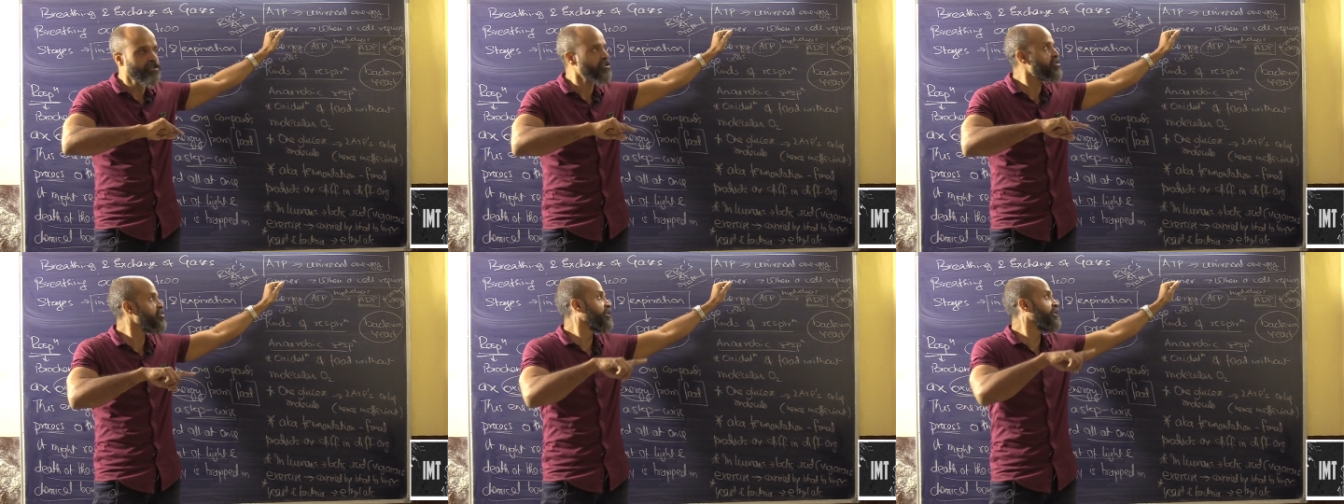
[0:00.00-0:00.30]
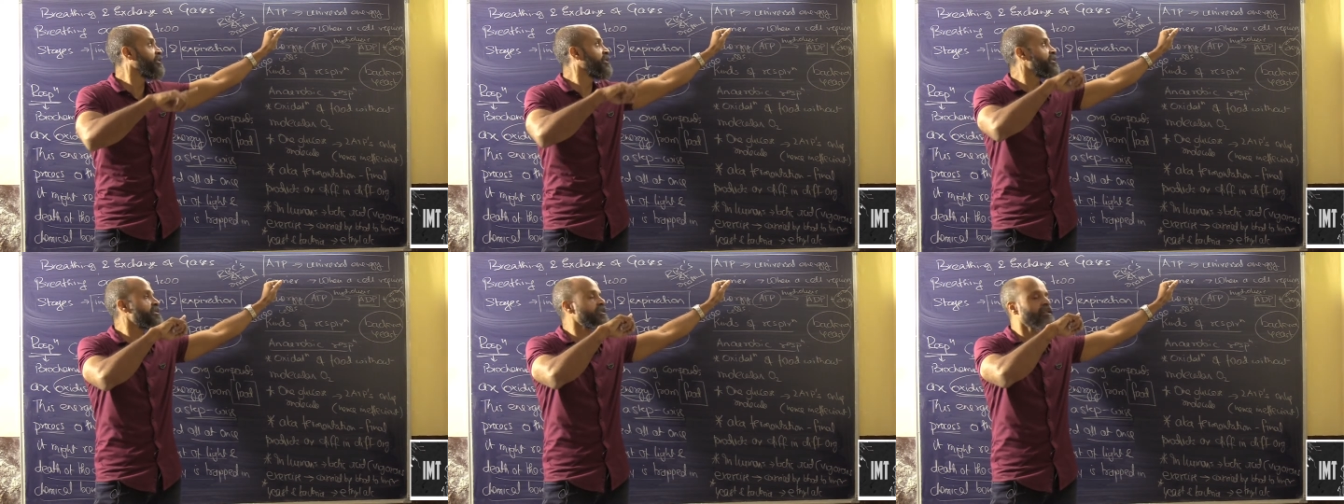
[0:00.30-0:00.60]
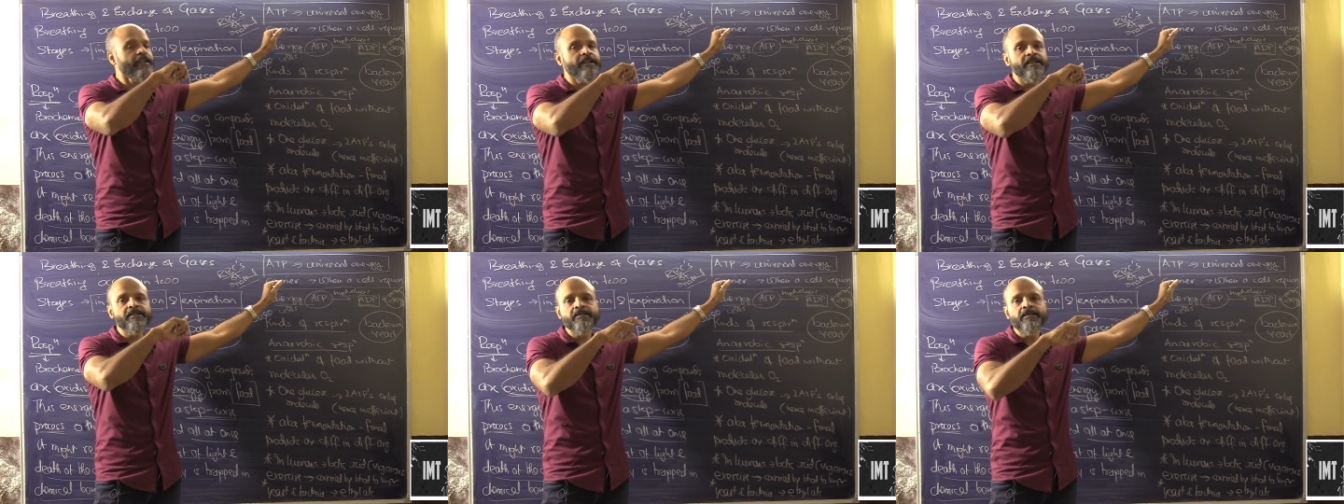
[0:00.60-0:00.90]
So in this
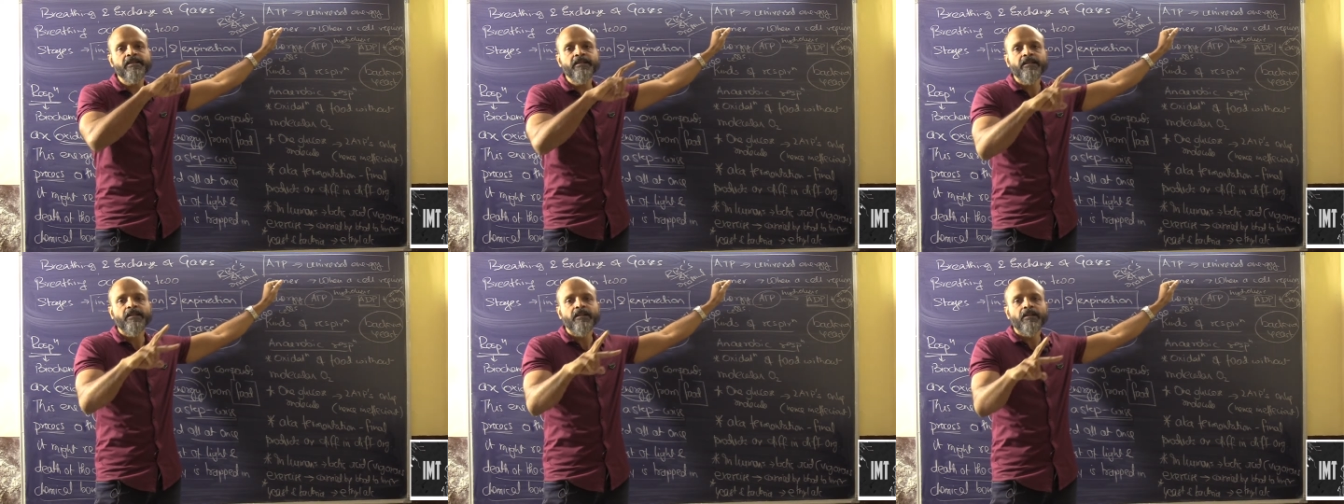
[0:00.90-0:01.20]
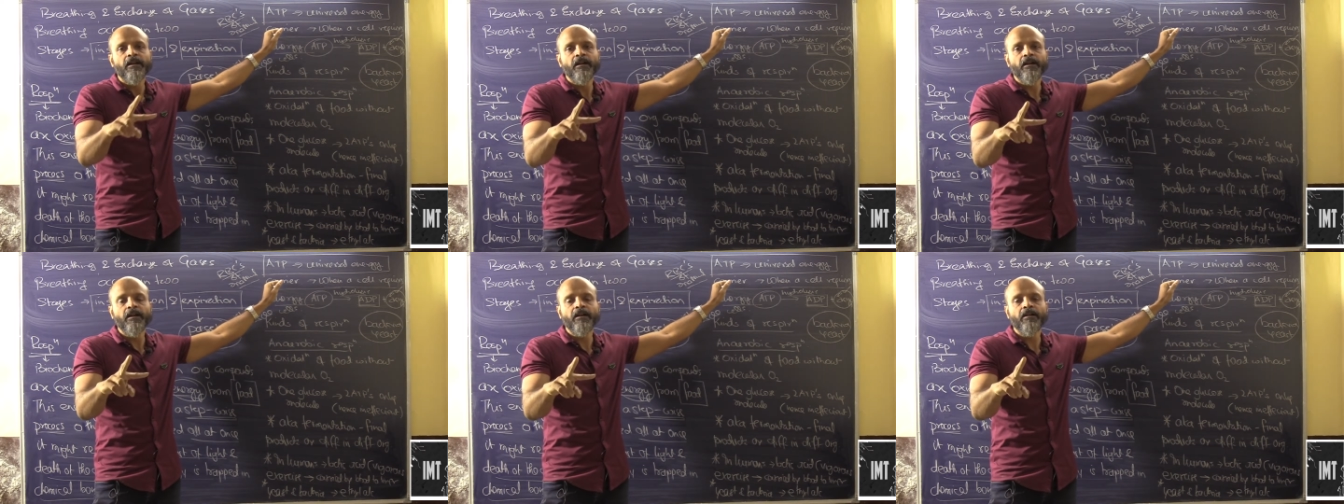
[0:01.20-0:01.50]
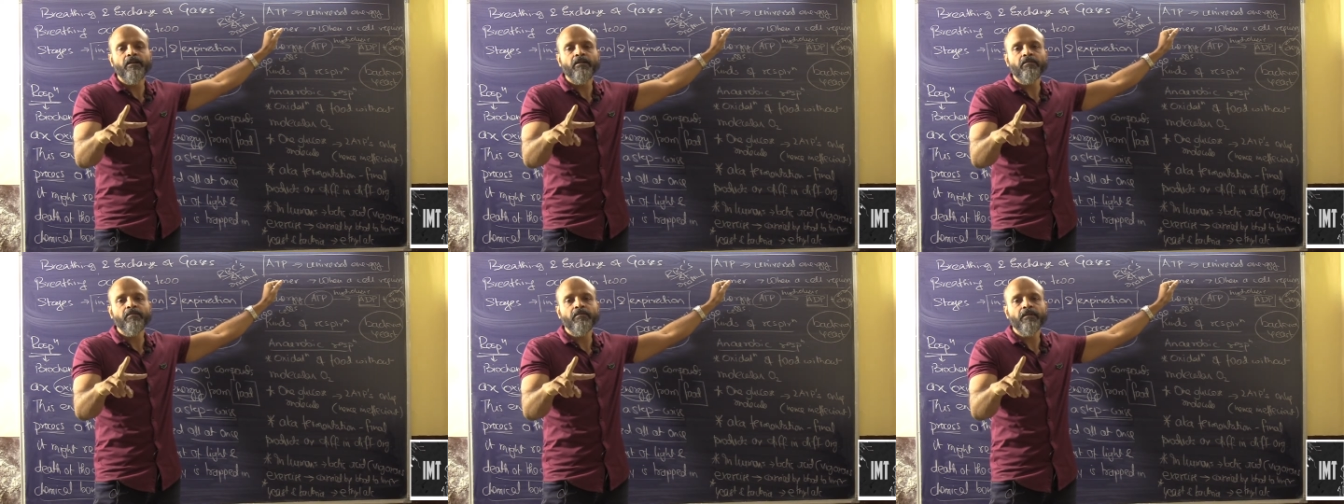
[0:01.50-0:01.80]
case,
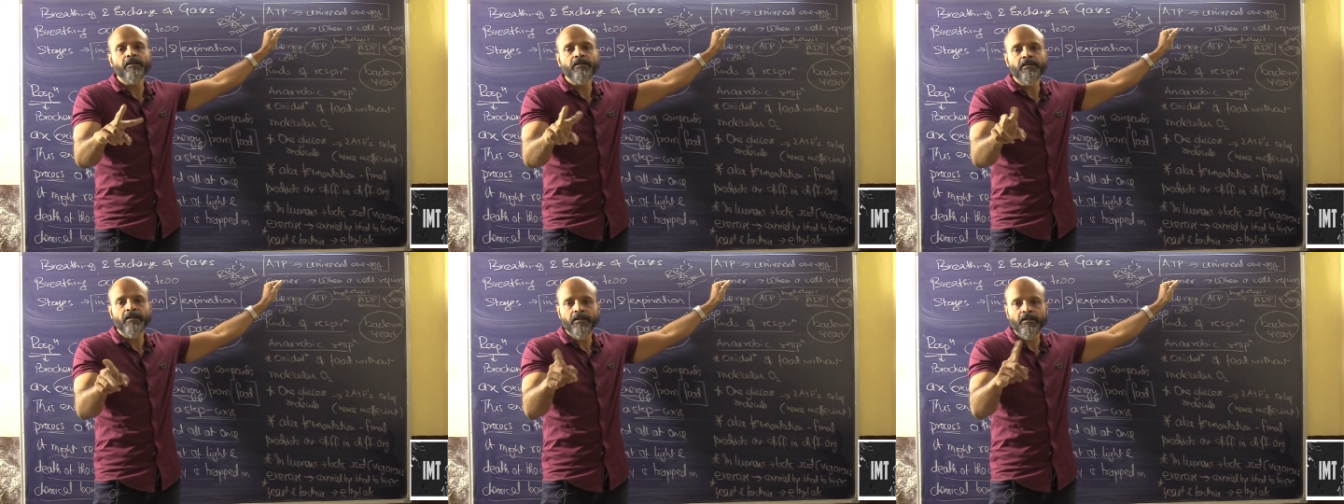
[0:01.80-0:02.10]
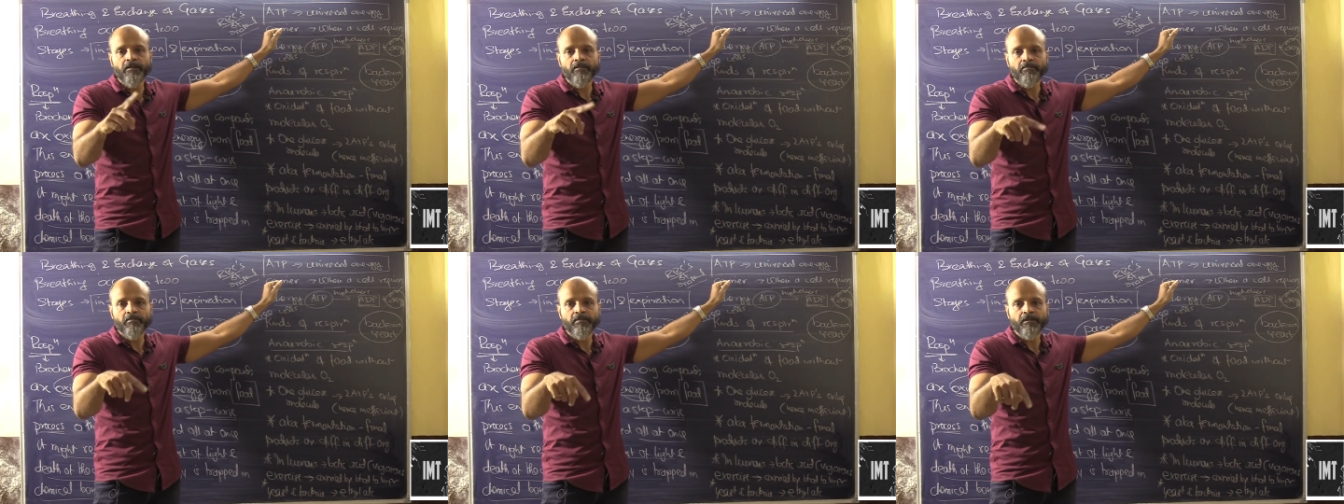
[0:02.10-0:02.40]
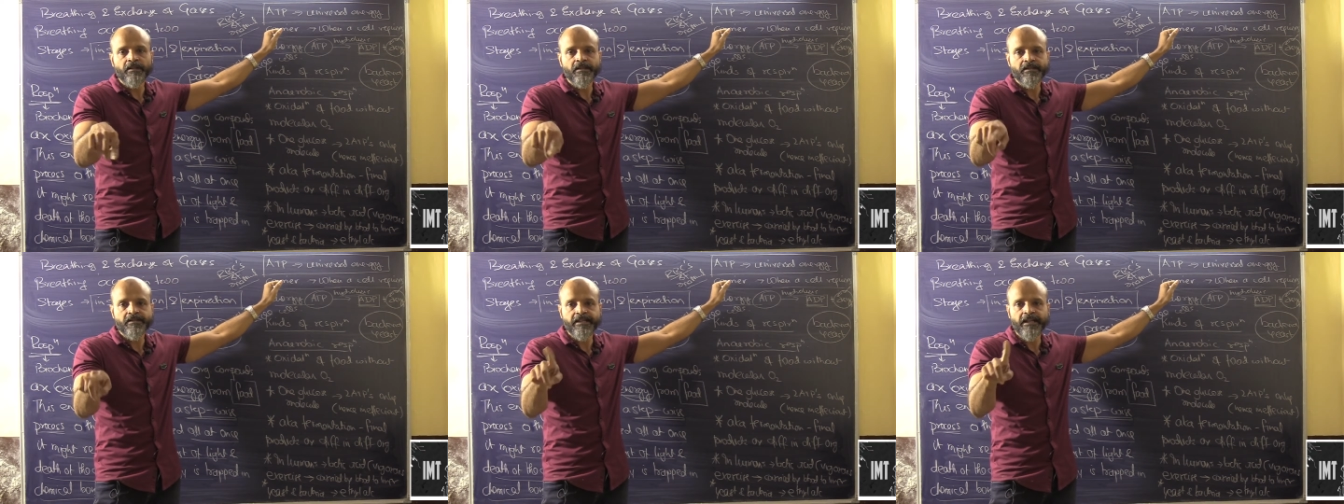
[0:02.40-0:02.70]

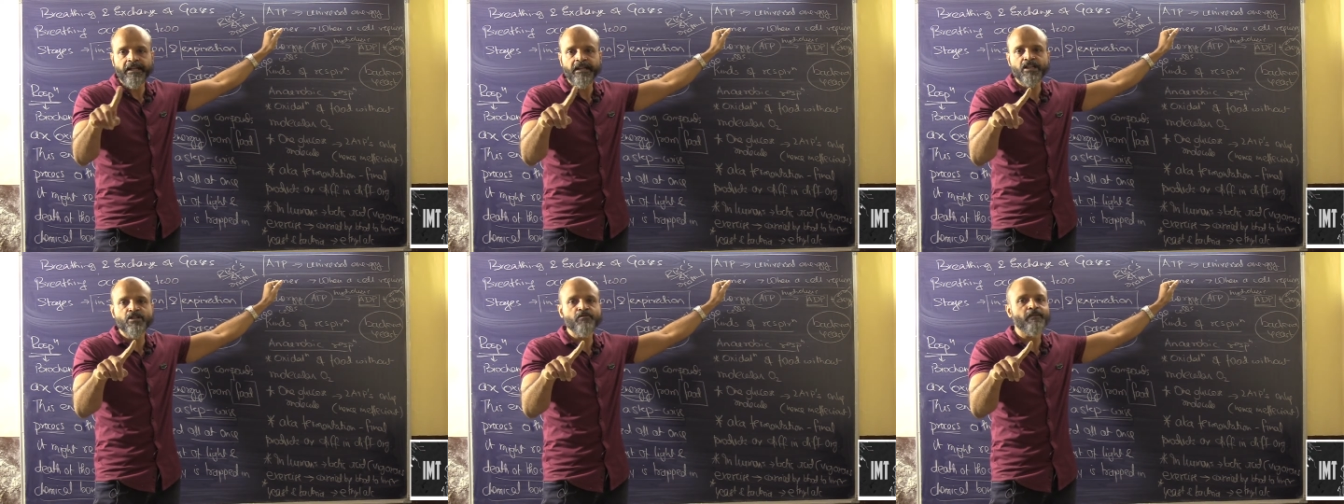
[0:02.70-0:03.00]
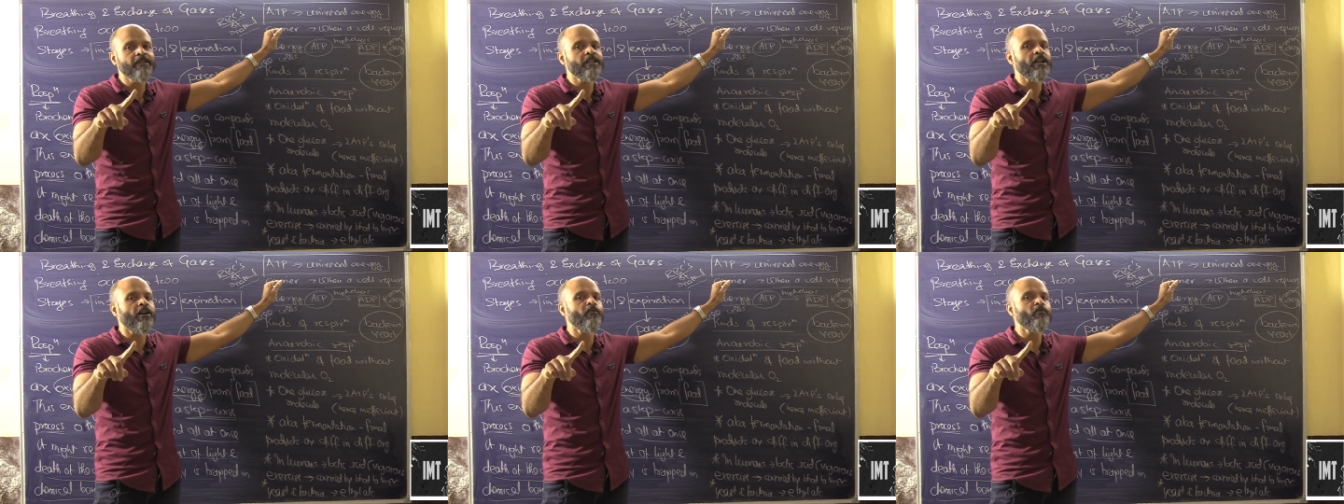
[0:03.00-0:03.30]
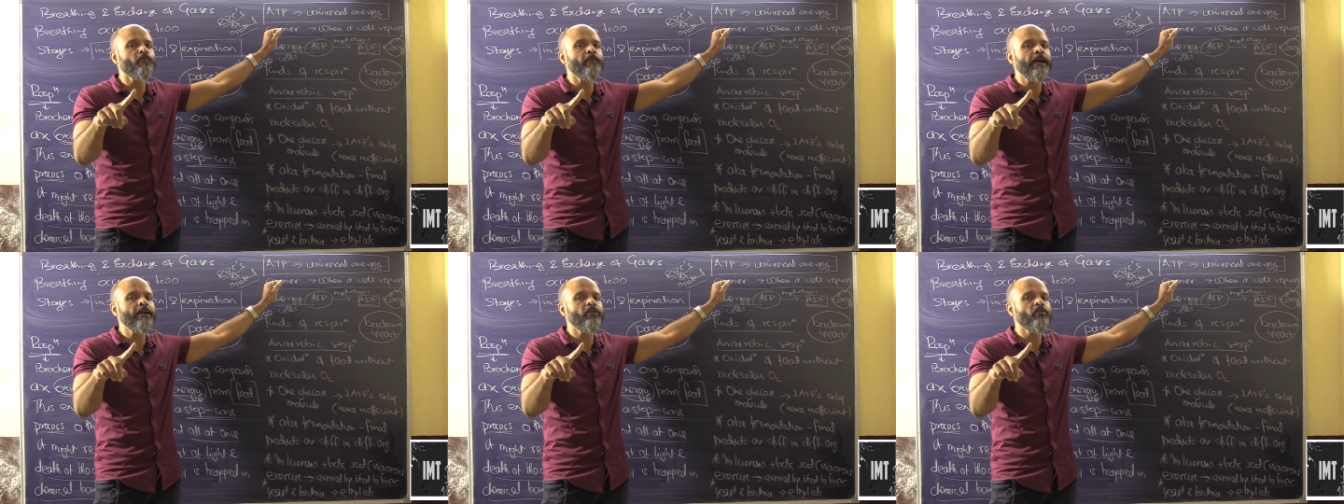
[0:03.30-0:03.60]
the cell is without
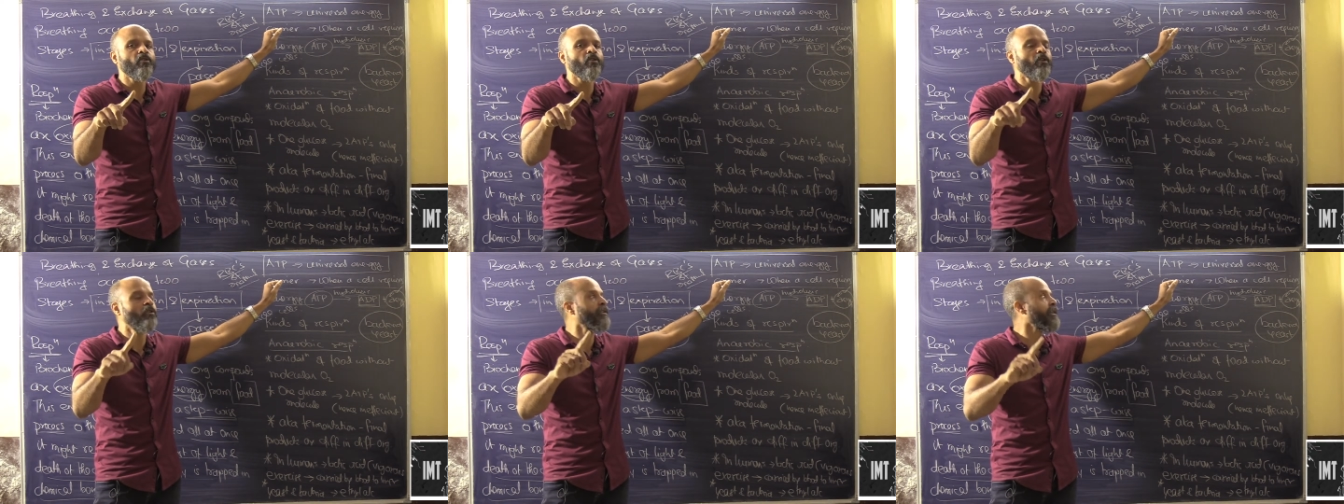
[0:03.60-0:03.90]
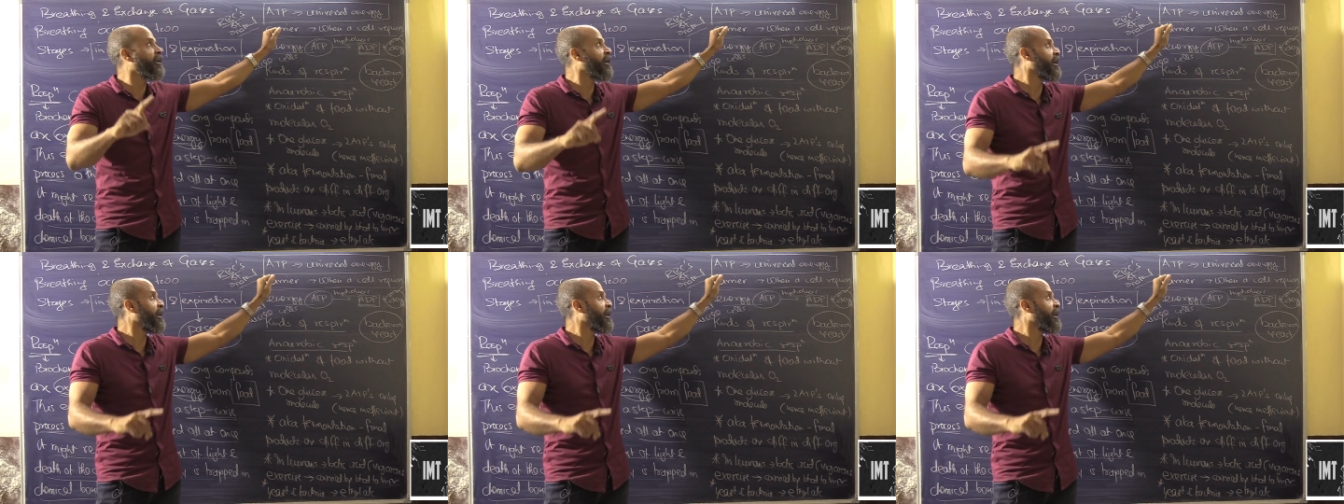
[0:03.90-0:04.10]
mitochondria